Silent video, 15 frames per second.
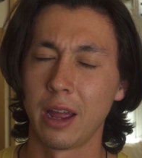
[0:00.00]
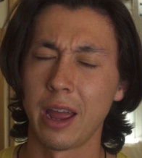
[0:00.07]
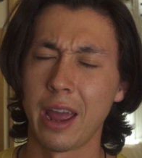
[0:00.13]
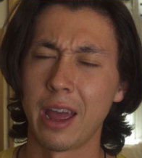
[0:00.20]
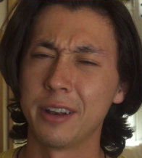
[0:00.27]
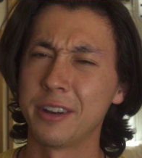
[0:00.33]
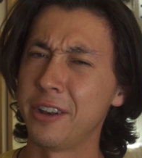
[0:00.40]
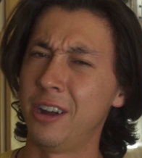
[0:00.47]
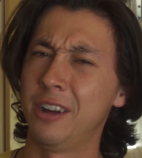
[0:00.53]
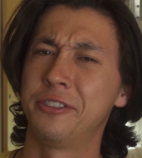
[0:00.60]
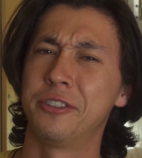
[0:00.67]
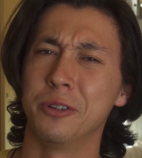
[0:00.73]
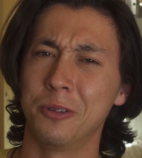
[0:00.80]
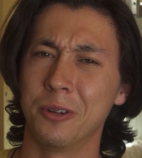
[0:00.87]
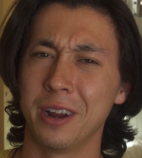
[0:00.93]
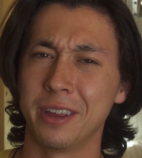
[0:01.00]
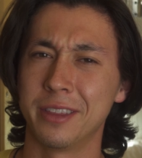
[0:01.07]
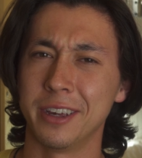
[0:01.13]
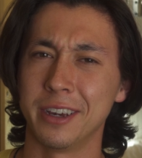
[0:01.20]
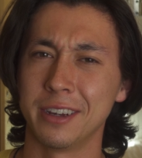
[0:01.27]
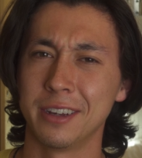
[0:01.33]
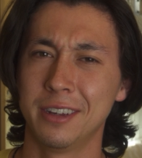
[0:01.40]
and a not so great
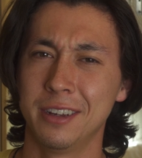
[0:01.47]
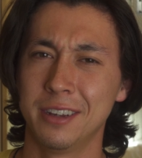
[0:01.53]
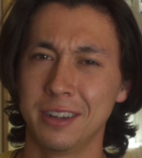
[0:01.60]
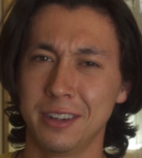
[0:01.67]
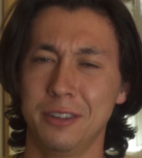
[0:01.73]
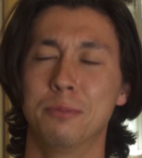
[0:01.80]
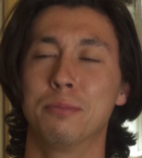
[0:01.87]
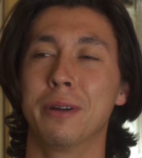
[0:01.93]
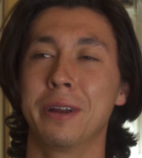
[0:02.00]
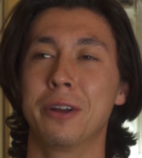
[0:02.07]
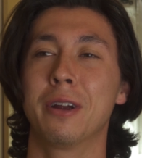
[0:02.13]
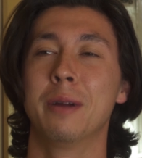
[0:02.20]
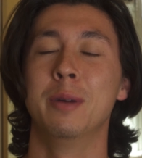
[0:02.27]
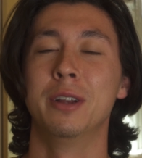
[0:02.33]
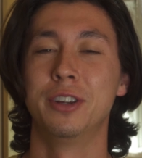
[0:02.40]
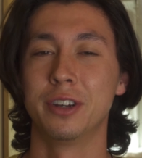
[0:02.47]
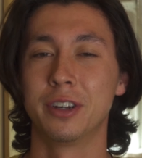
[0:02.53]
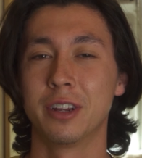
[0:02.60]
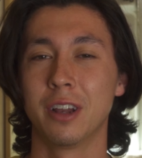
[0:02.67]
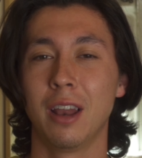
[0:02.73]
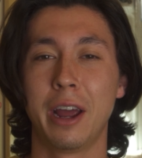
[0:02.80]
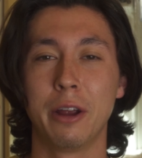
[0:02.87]
thing. You bring your image
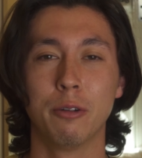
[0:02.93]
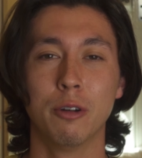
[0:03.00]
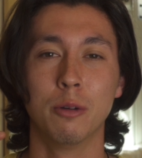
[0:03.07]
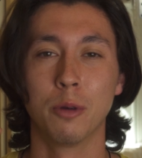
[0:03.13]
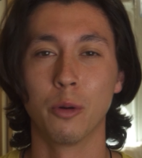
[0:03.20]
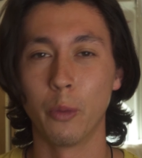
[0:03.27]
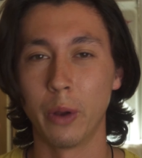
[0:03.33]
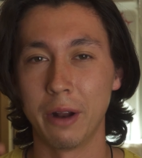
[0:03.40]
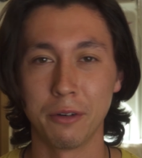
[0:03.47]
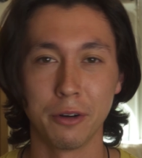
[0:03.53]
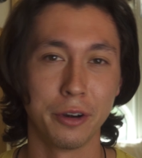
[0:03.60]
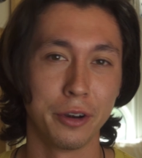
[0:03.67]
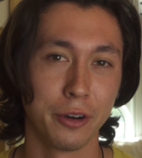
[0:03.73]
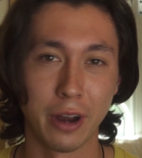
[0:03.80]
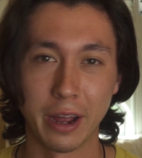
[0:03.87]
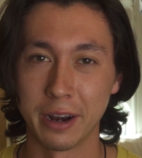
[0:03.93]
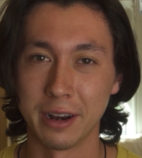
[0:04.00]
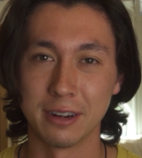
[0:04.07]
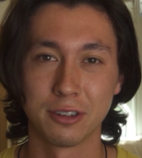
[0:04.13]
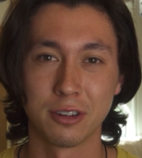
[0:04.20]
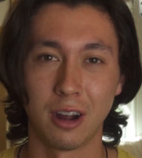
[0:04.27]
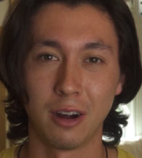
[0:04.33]
into Lightroom or whatever your
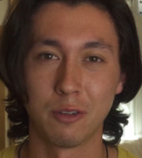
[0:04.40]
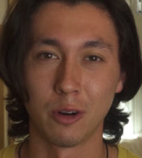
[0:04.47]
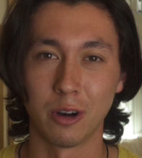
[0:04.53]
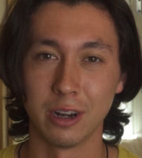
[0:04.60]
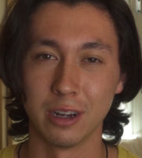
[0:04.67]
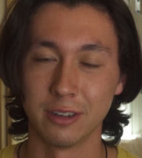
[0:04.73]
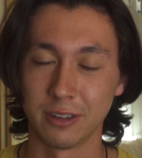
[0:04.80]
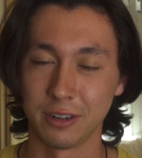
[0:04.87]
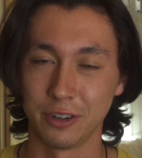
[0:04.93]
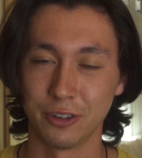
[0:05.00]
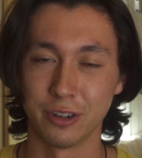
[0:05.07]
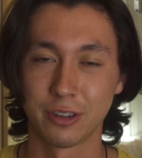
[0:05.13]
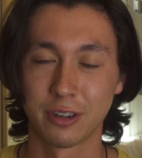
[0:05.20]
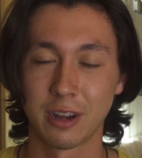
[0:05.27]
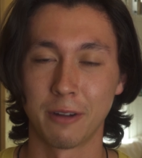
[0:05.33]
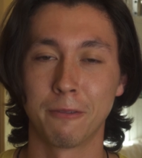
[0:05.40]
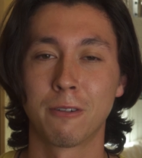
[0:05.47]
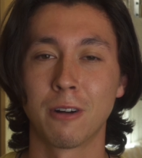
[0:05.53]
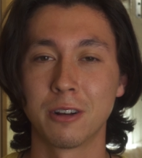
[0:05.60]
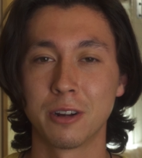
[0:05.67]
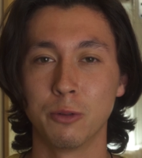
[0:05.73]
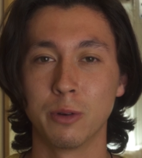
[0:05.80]
editing software is, and you're just
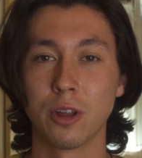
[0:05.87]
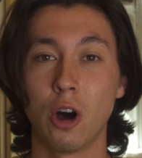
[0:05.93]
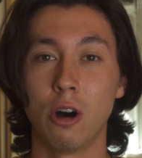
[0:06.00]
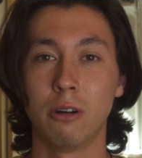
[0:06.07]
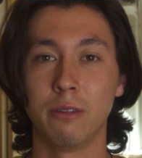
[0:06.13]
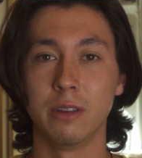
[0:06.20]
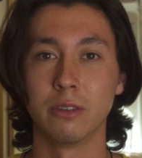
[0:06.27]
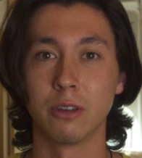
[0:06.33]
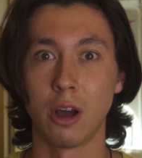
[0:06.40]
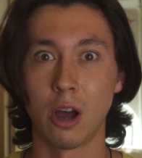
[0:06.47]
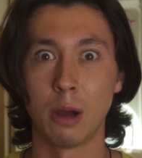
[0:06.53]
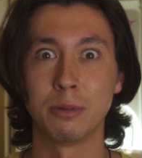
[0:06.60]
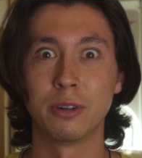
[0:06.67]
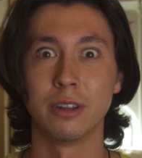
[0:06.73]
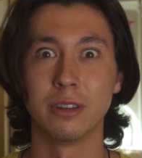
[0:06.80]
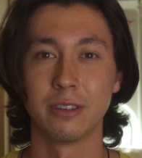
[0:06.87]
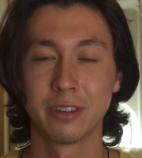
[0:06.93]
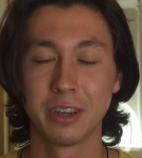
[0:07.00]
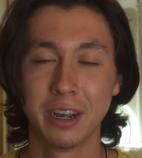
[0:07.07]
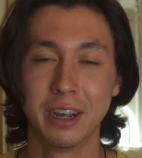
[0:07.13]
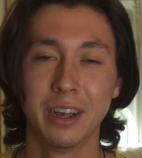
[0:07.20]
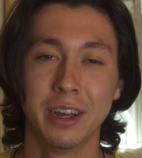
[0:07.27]
confronted with all of these options.
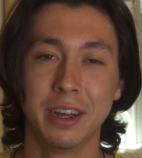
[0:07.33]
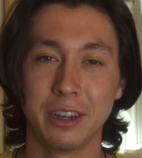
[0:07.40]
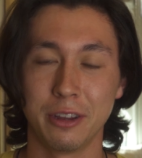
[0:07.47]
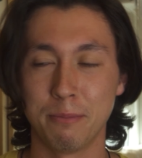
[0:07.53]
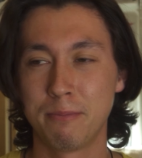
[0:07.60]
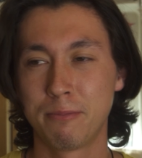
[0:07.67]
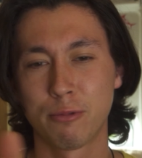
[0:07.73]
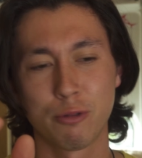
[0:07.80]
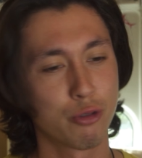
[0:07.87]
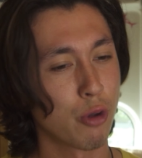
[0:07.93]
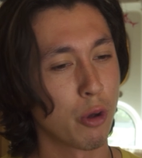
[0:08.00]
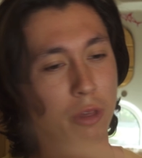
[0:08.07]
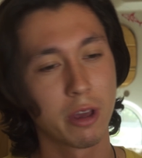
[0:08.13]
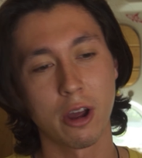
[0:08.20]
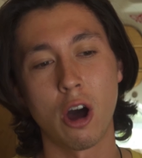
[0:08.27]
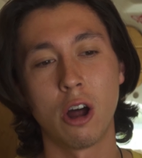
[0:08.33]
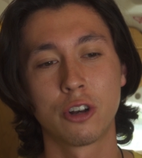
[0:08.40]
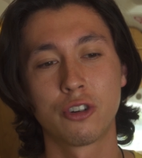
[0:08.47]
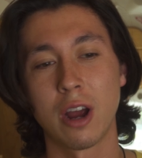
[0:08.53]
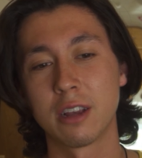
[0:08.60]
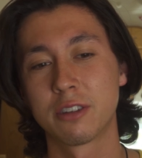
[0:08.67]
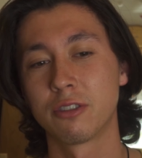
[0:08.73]
You throw the
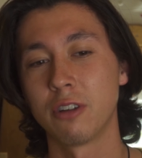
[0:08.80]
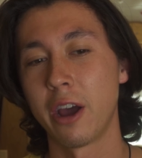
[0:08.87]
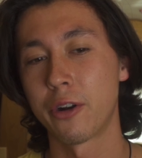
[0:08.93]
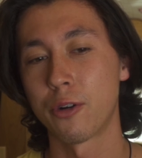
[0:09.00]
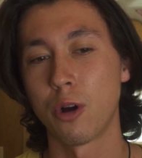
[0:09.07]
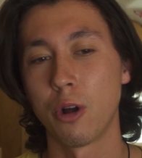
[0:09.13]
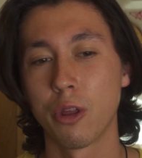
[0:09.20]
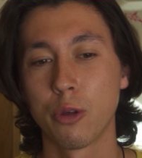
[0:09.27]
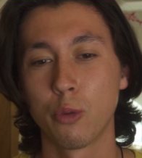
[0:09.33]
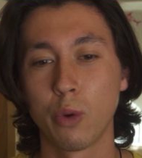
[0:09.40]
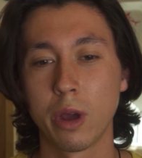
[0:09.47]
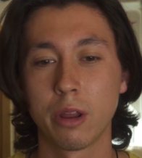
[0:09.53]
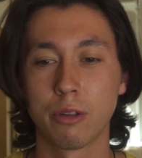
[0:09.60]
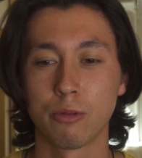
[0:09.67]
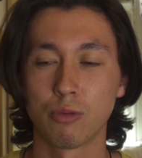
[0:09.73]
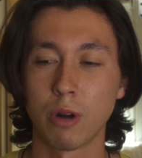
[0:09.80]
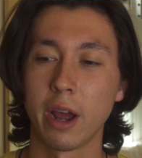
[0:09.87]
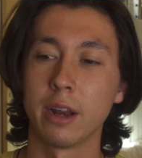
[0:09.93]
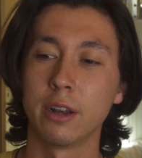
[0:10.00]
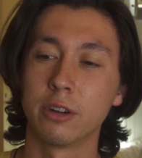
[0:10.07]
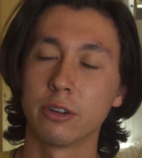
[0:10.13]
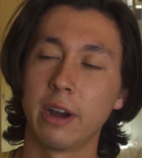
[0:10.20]
contrast slider all the way to the
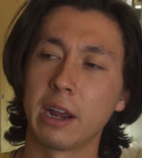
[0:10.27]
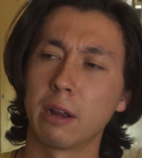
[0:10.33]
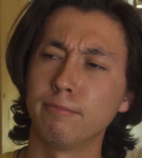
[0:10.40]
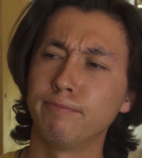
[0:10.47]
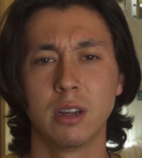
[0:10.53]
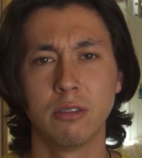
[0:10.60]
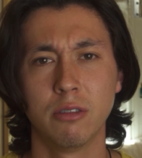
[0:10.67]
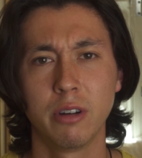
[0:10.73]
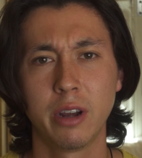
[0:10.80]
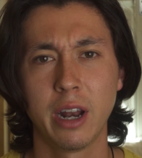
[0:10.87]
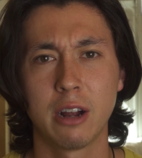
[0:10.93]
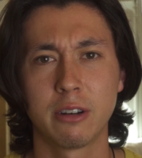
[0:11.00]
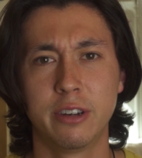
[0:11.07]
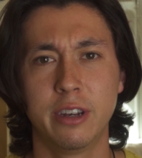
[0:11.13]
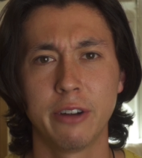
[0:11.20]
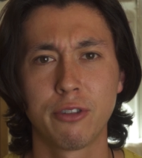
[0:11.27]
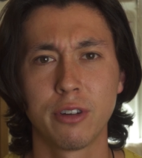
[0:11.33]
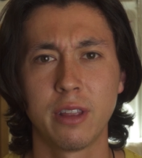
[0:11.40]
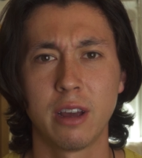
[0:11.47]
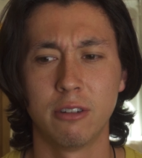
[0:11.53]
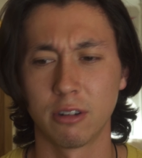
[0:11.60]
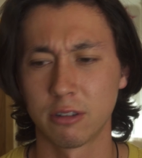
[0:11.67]
right, and you're like, look at how
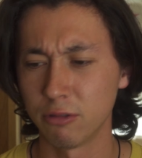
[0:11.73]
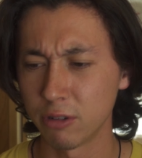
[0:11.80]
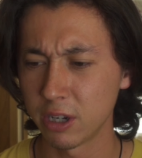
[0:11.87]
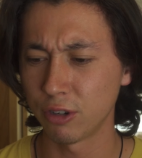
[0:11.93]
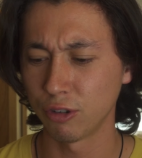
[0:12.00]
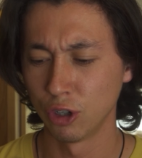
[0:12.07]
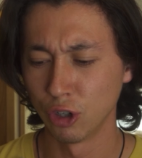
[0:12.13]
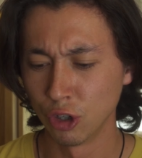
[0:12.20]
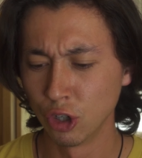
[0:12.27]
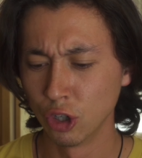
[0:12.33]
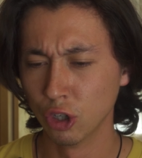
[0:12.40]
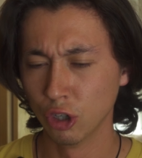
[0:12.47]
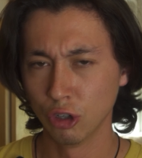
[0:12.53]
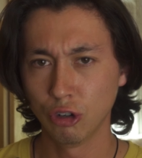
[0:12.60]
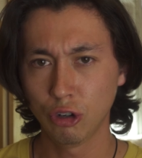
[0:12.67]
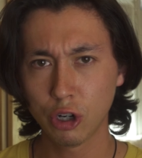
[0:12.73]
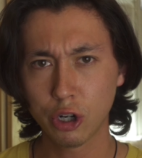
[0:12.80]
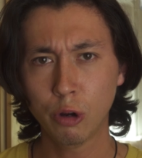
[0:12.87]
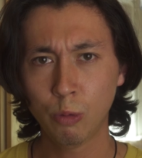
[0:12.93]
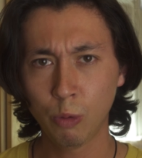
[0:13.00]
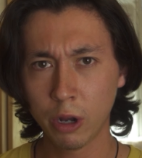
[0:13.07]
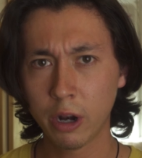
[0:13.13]
different that looks. Look at
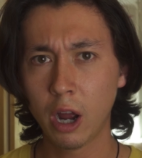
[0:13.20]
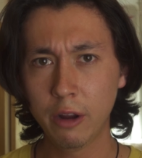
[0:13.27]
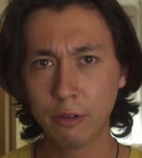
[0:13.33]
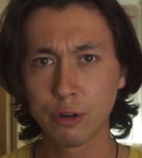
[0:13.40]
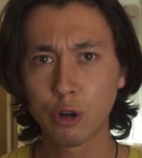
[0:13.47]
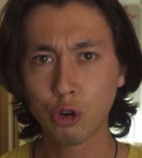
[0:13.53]
what I've